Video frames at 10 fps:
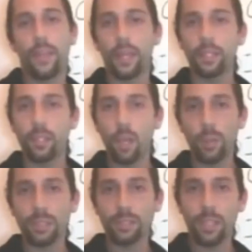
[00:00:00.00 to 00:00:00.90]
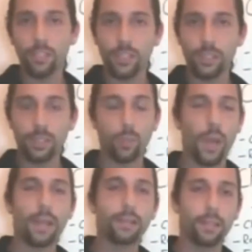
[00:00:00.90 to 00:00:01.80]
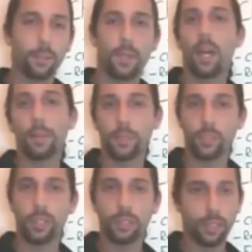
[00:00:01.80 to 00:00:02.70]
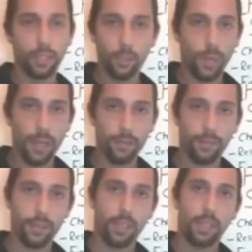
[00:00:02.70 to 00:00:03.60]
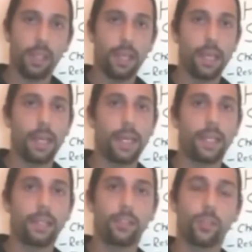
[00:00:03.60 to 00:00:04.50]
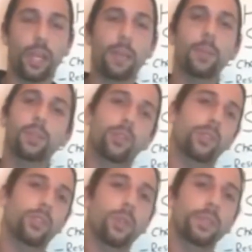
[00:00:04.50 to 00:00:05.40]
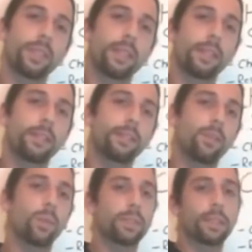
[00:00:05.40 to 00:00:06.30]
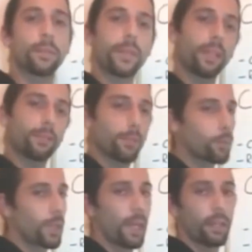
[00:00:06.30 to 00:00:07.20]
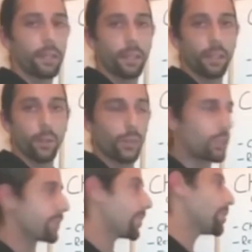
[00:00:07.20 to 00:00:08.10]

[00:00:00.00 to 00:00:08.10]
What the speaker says: Then you know it's not just a random uptrend in the graph, and you're able to associate it with something from reality, which is